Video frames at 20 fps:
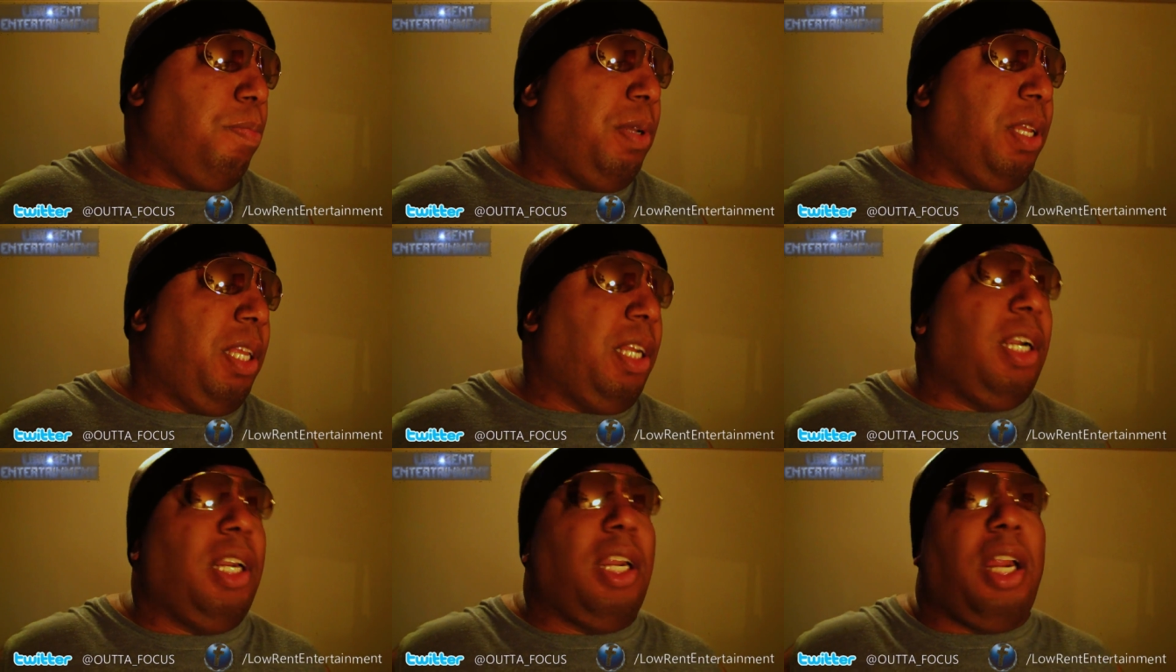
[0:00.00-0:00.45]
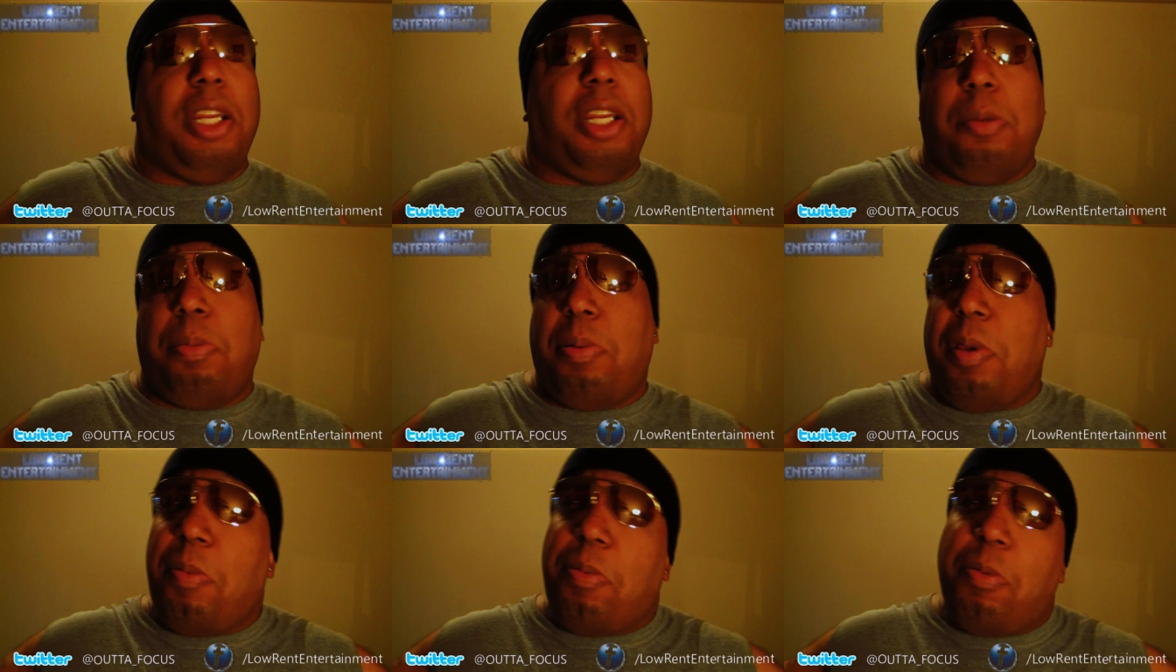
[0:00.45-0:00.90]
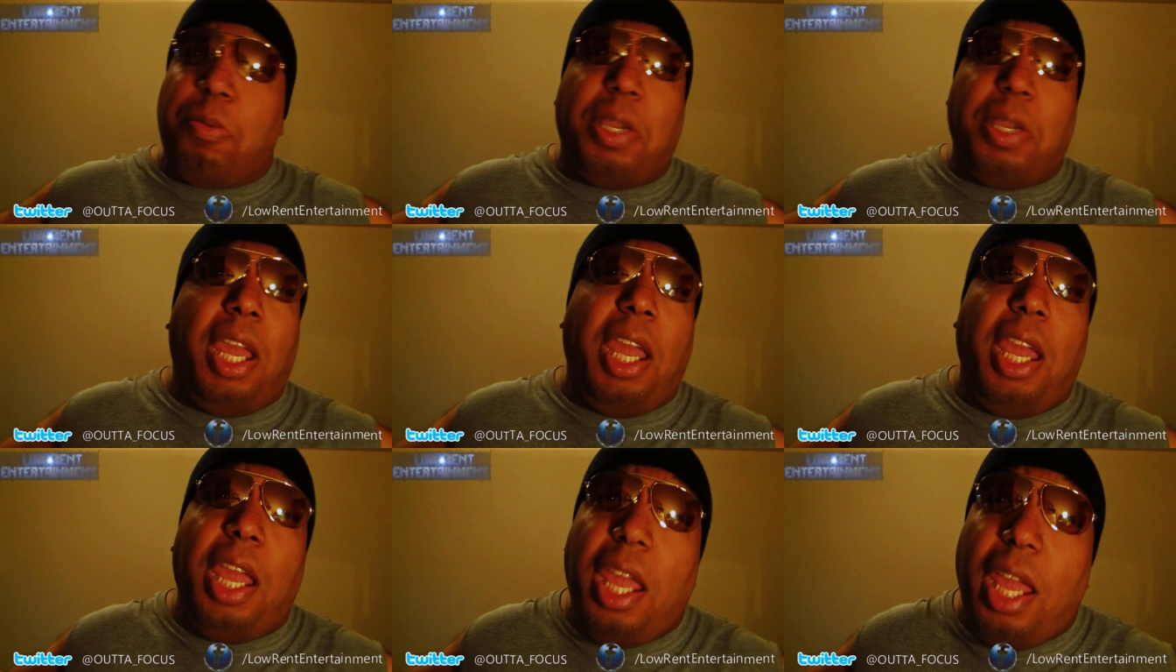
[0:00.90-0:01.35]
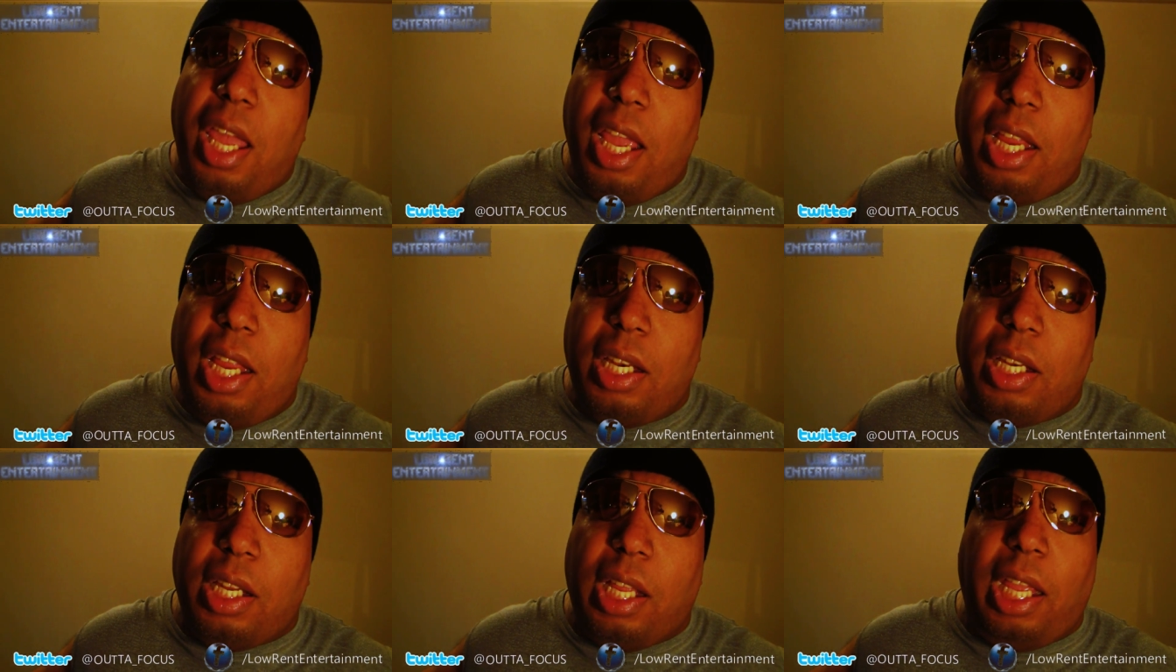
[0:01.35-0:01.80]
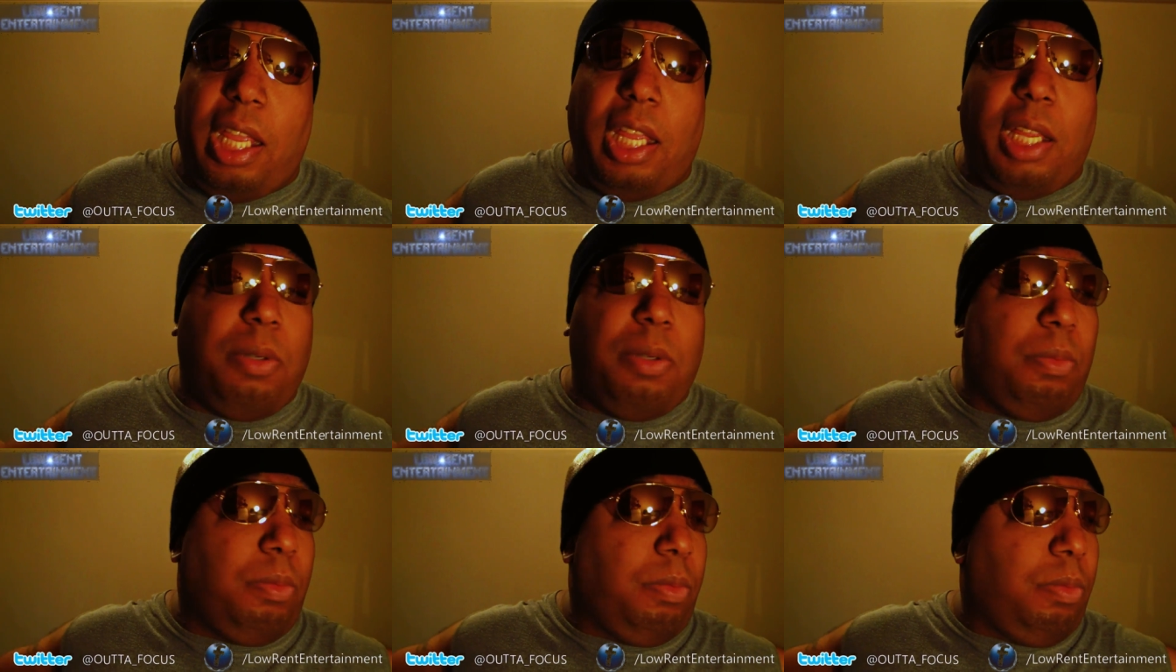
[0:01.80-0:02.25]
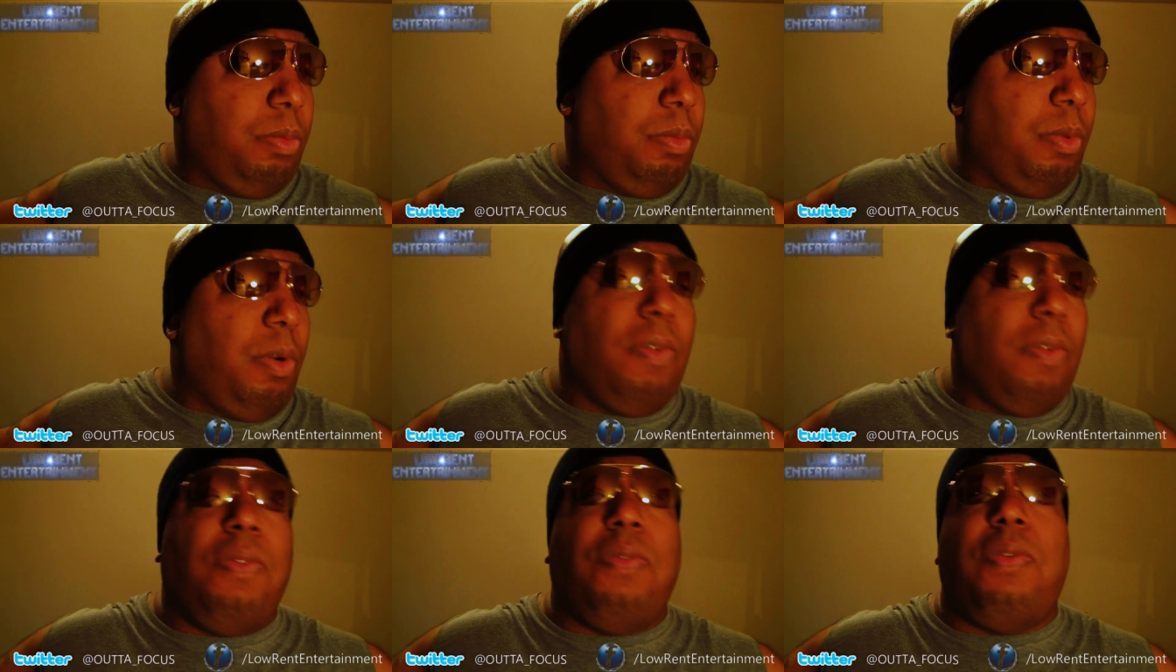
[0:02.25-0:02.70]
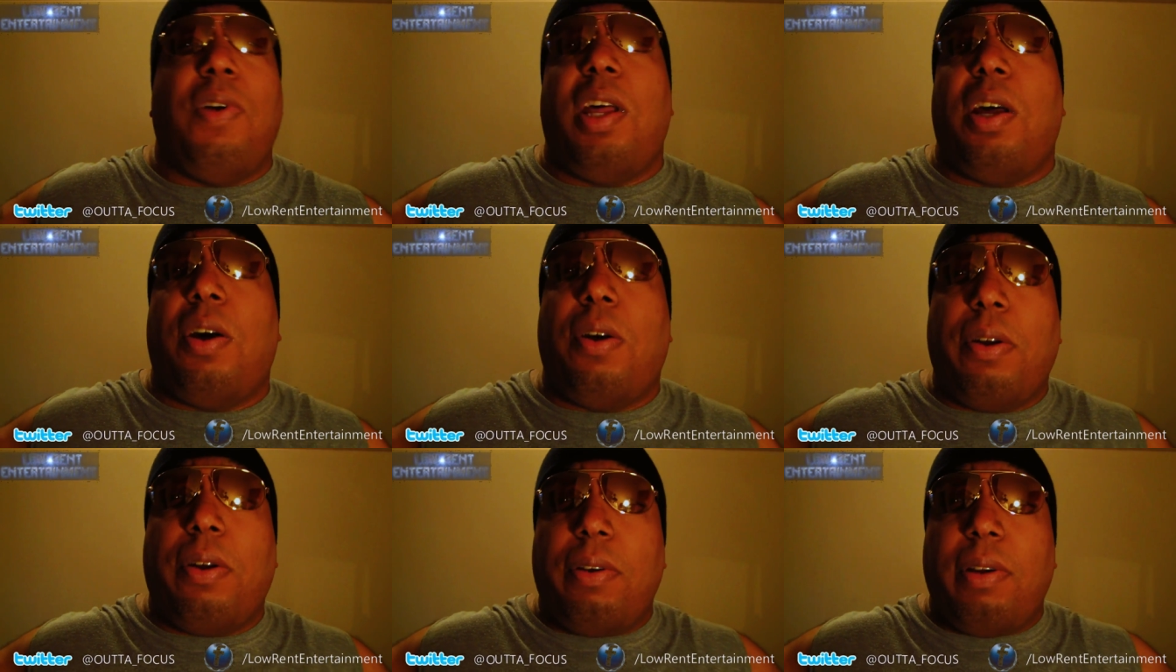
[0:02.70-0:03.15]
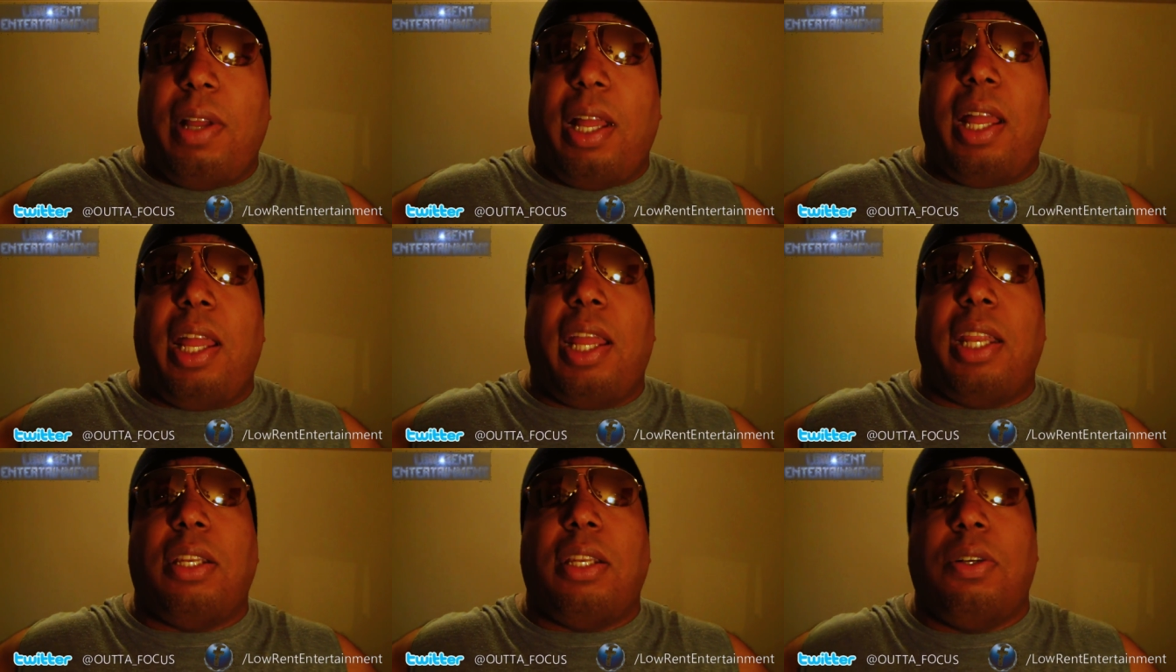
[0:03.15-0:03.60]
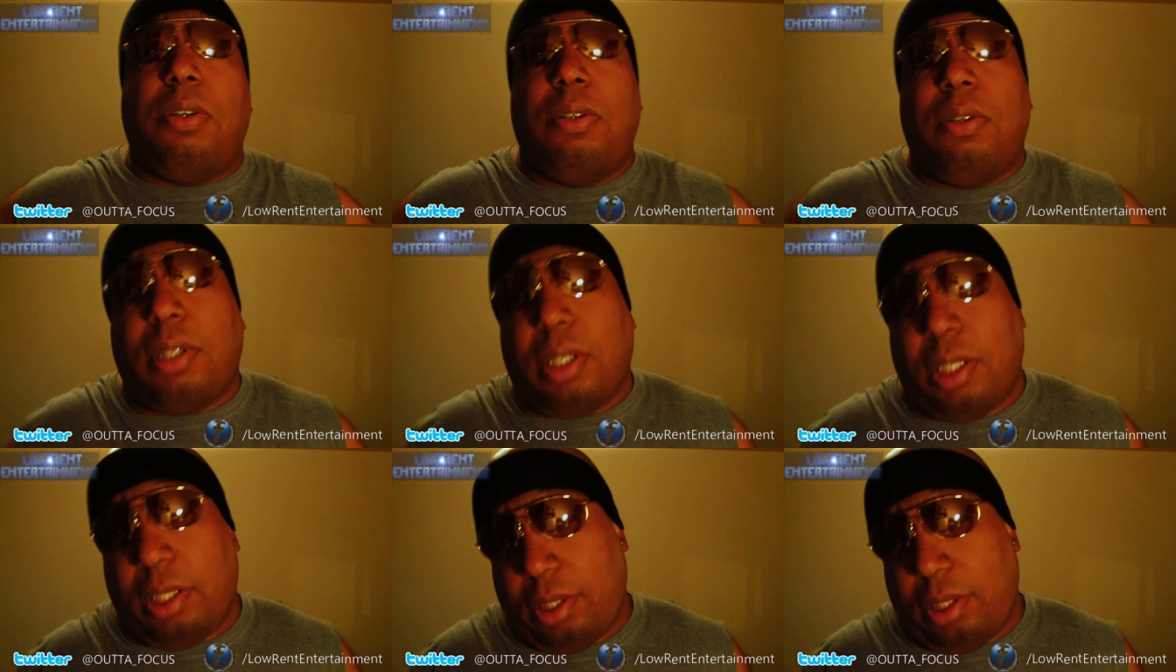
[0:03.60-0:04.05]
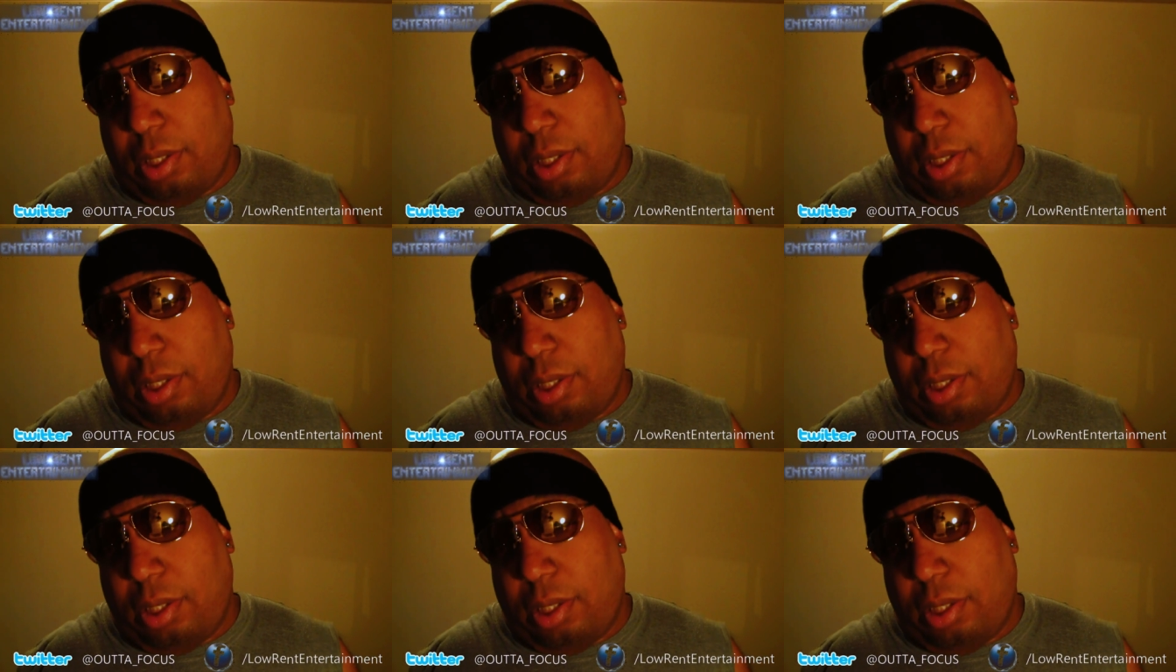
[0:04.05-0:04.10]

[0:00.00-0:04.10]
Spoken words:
And a lot of you people can't and will fail at doing.